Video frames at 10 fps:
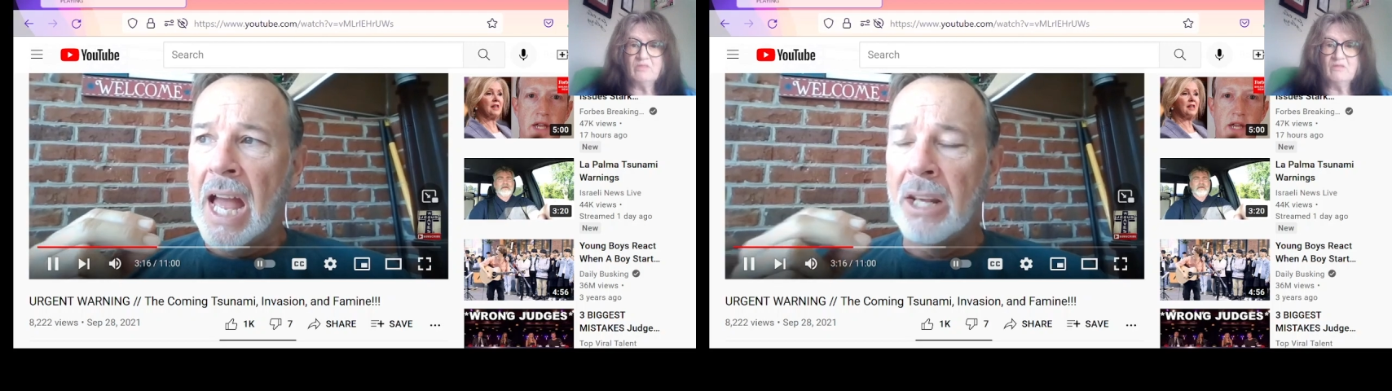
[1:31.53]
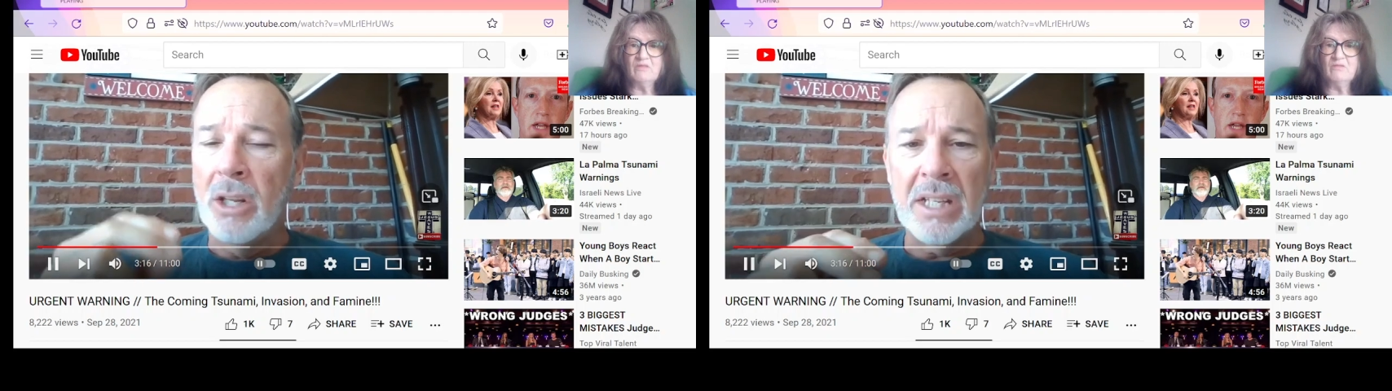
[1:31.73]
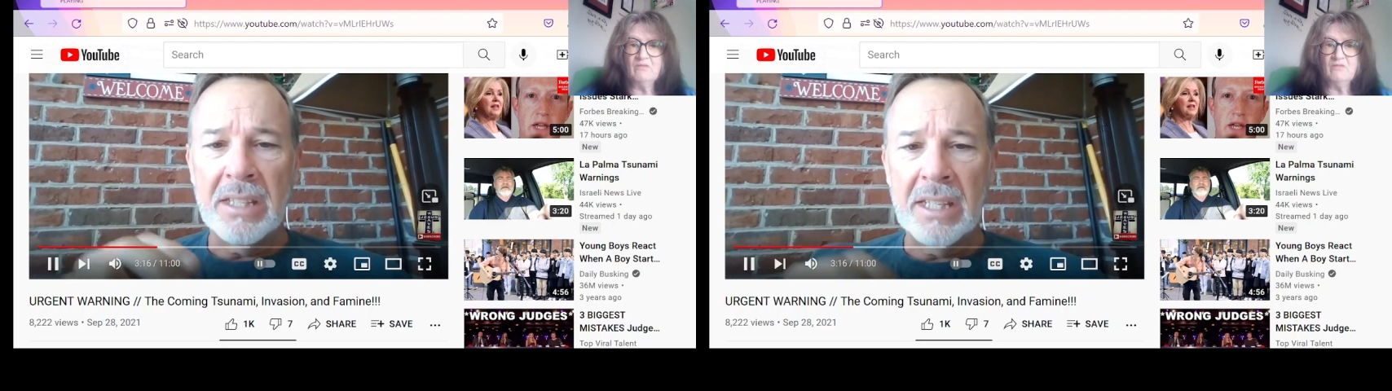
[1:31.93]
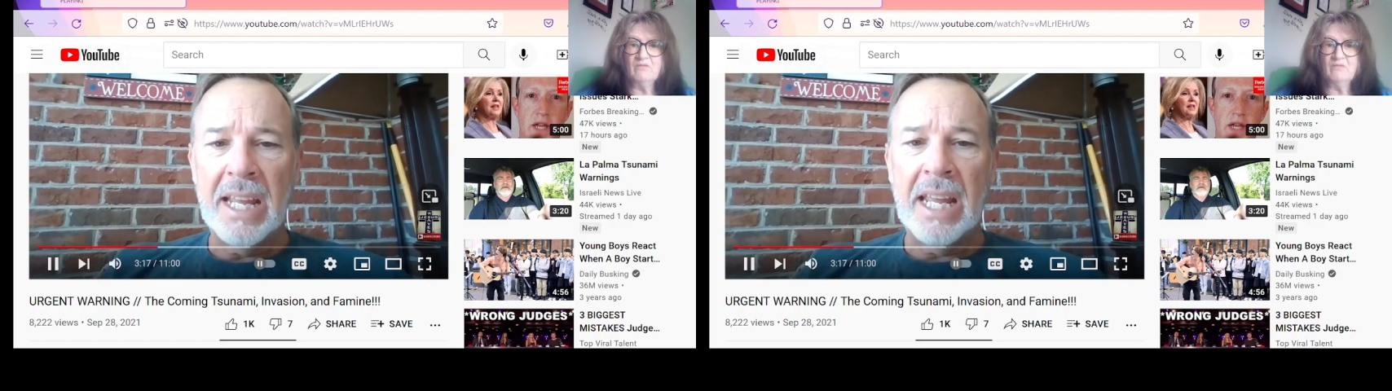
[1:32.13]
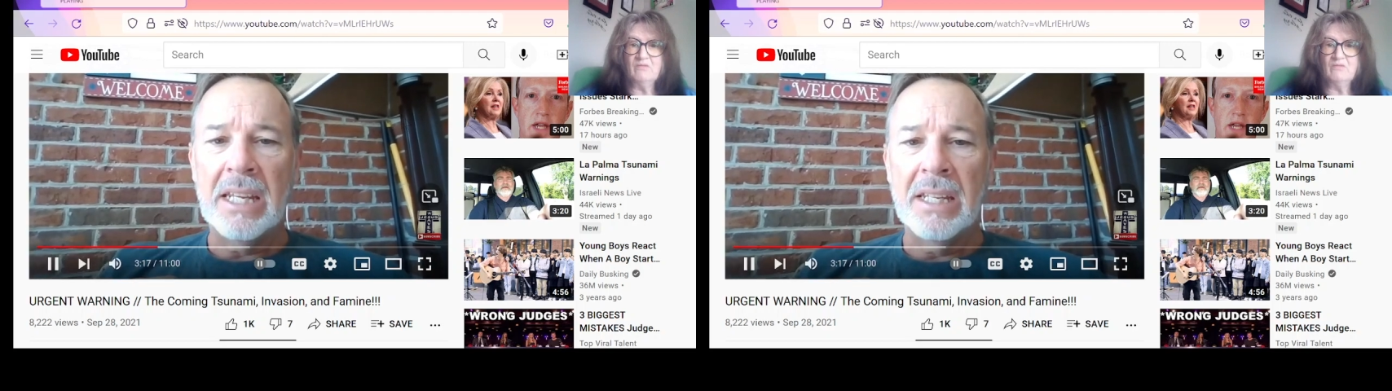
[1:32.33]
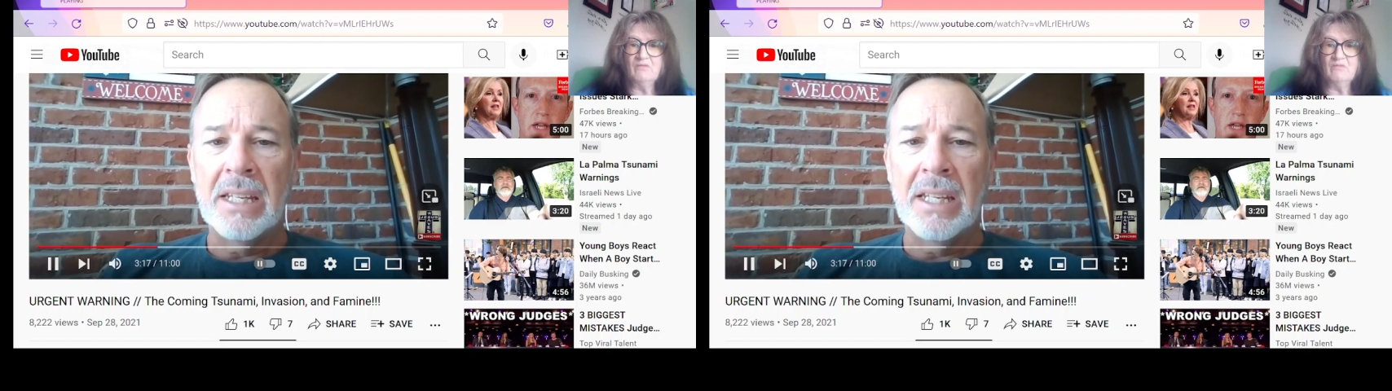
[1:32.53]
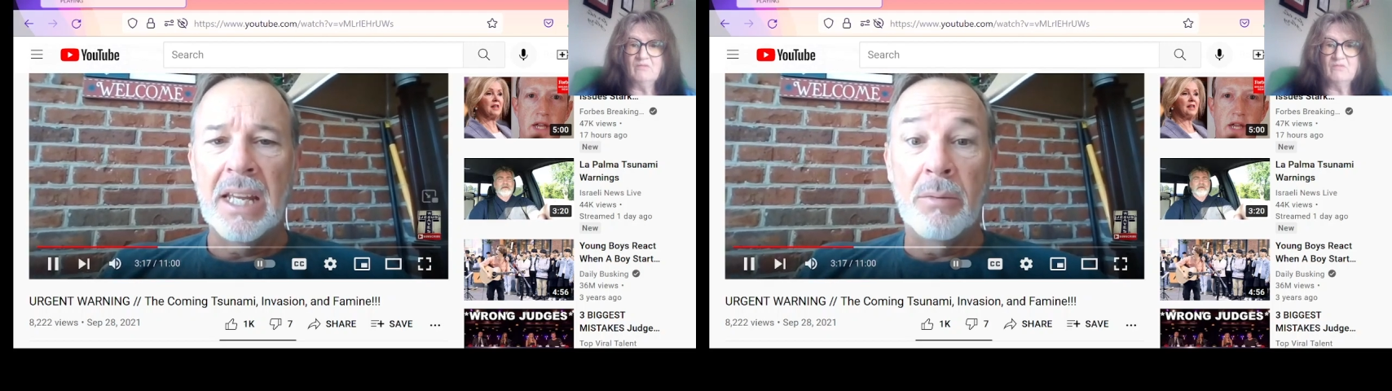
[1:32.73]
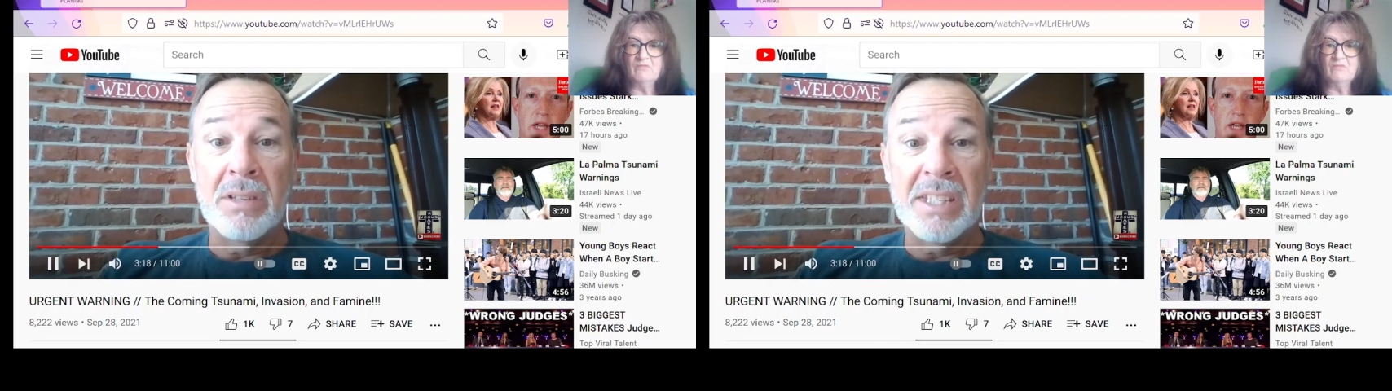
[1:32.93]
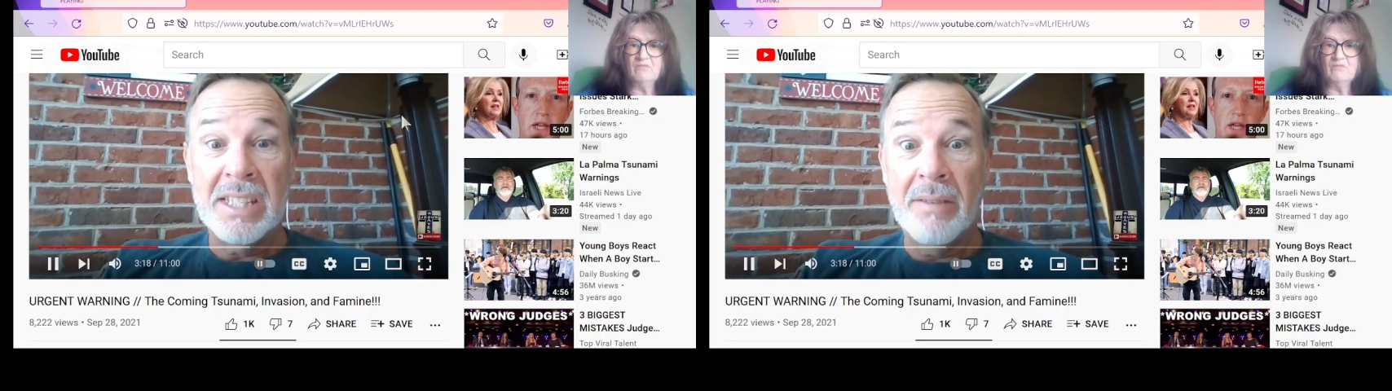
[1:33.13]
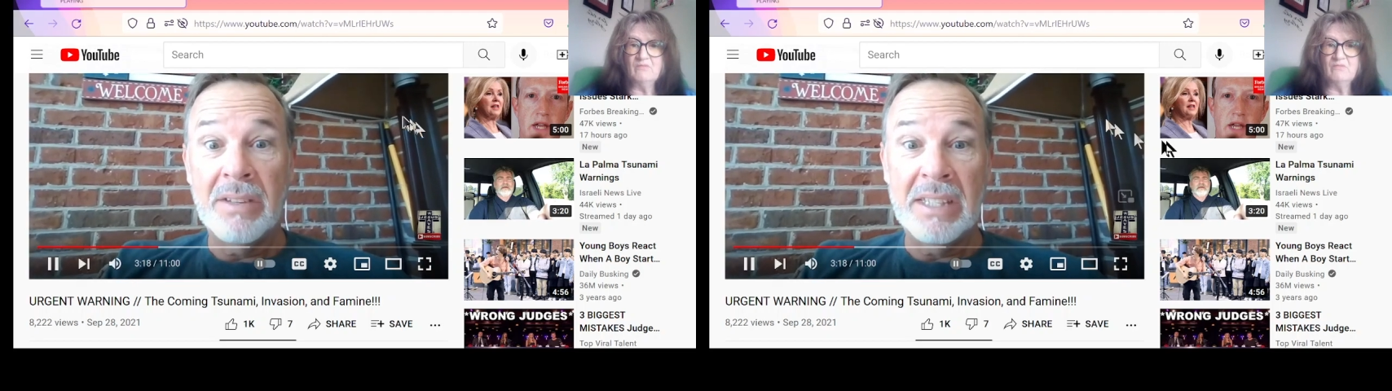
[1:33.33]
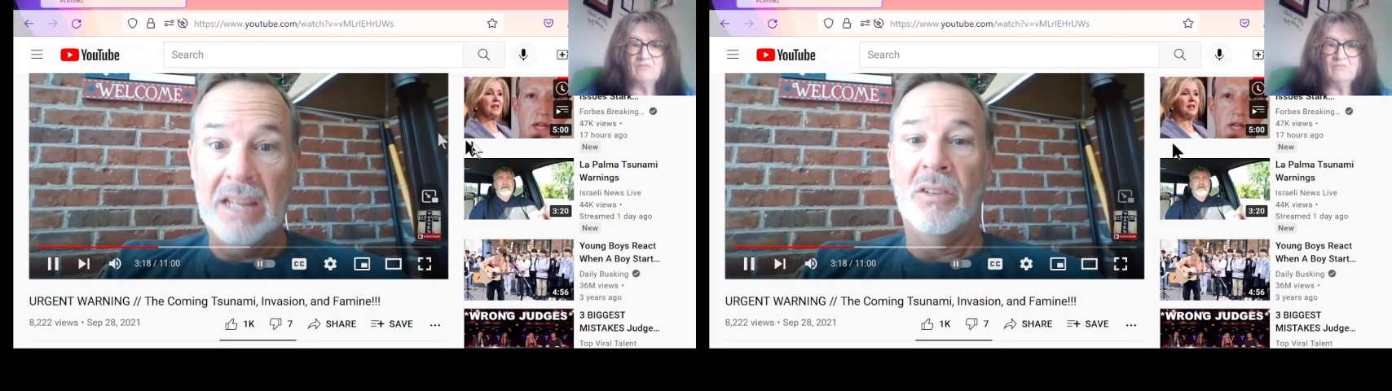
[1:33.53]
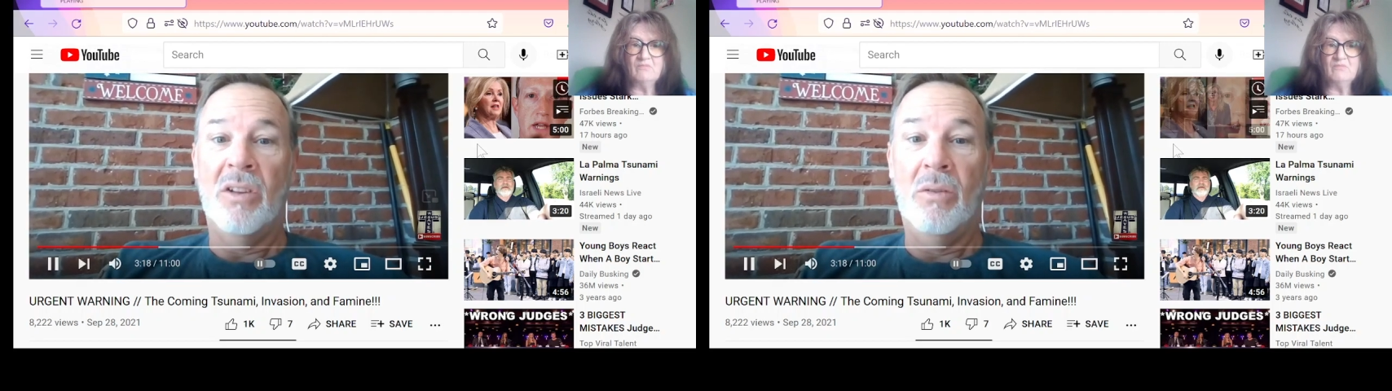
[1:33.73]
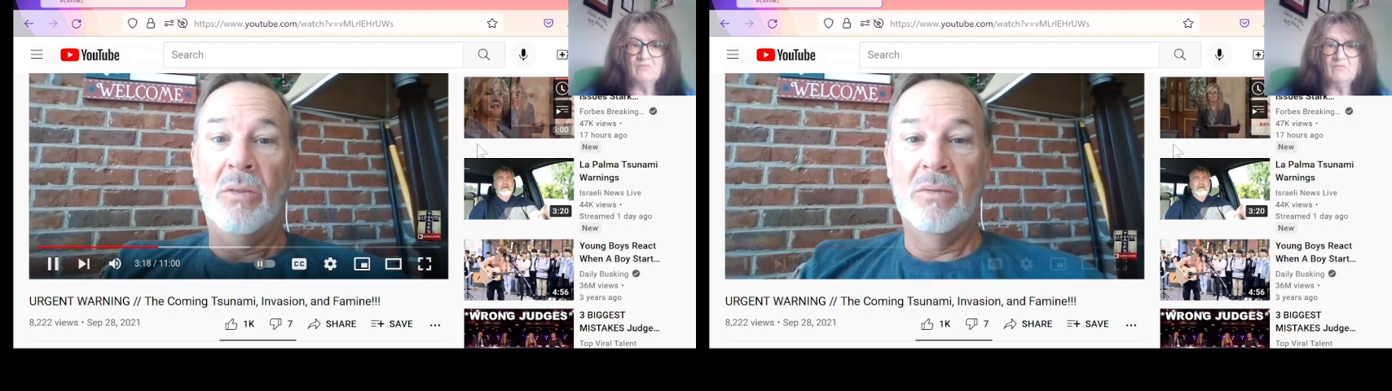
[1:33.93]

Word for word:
Speaker 1: I look at the date, and it was seven days ago.